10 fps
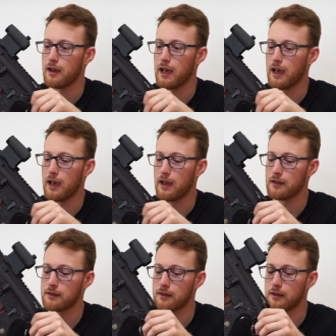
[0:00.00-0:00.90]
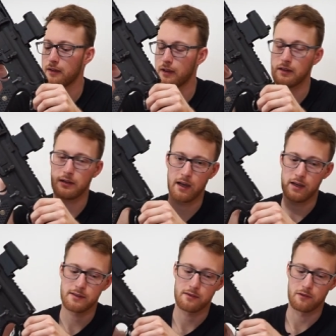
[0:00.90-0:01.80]
and in
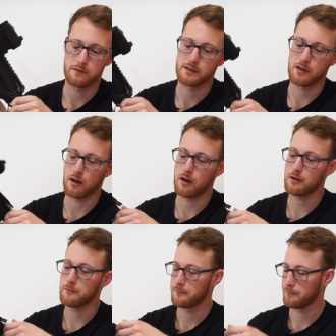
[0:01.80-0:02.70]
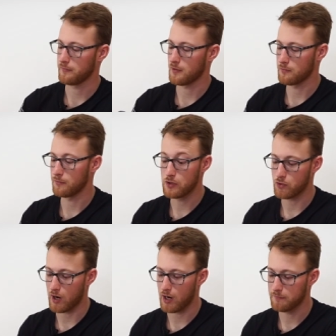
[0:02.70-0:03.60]
case of SCAR, we
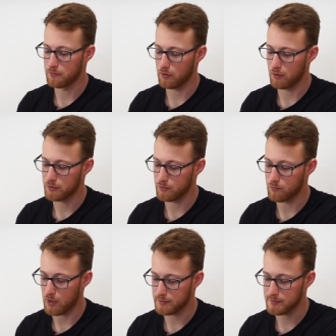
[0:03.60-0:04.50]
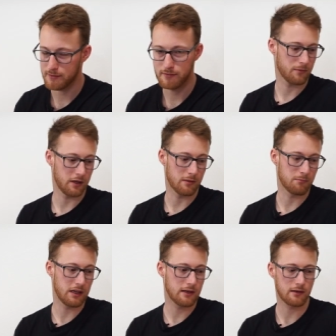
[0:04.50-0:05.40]
tried full auto once. We
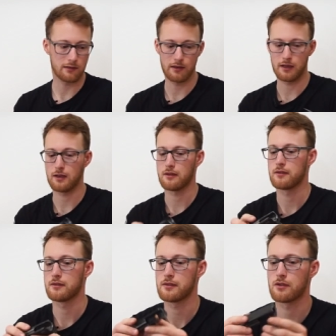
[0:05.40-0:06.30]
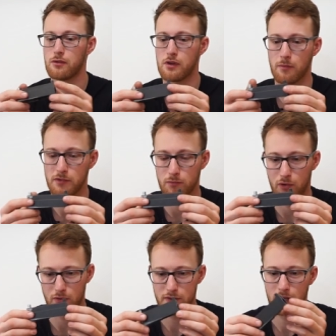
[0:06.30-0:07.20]
immediately screwed up the
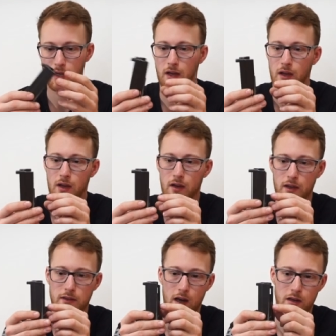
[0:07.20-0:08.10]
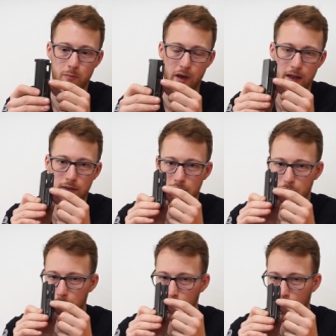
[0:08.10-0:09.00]
bolt. It got bent
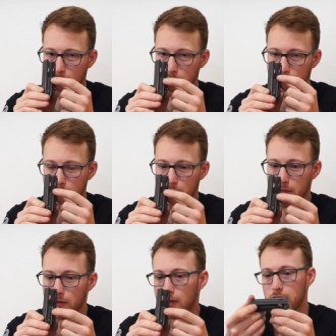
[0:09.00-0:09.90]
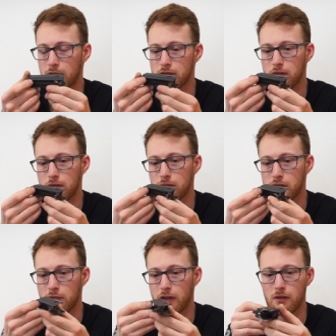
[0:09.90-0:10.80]
right here. It was not
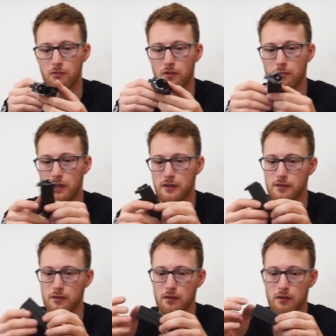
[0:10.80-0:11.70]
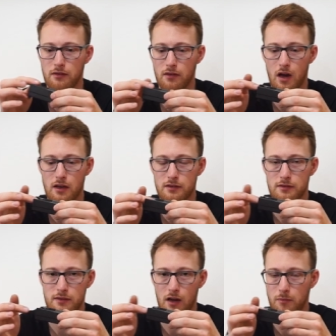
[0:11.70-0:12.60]
usable anymore because the nozzle
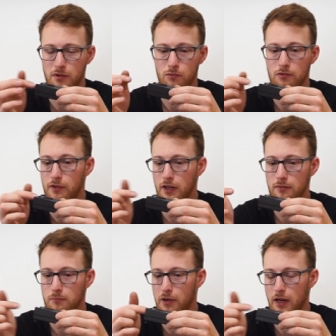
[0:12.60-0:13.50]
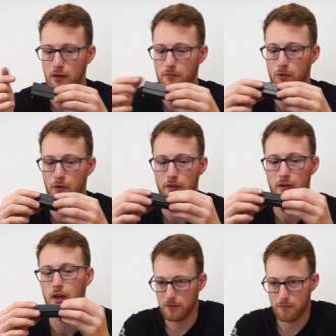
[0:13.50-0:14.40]
stopped moving back and forth.
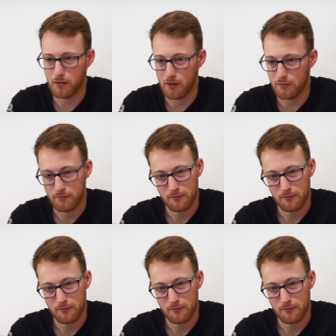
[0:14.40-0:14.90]
If you are